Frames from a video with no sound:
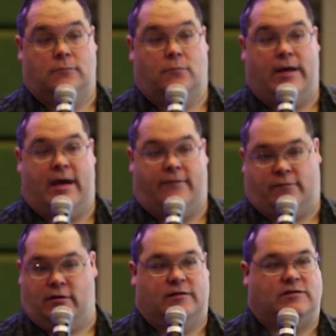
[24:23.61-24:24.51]
We have
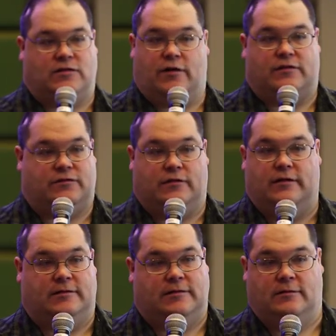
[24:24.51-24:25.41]
grids, charts,
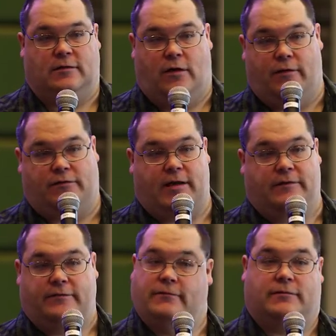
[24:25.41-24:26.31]
trees, all those kind
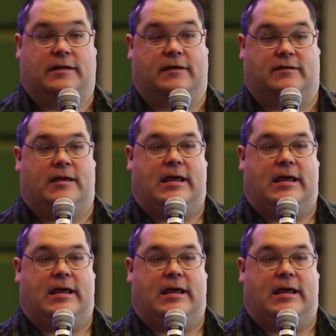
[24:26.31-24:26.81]
of things.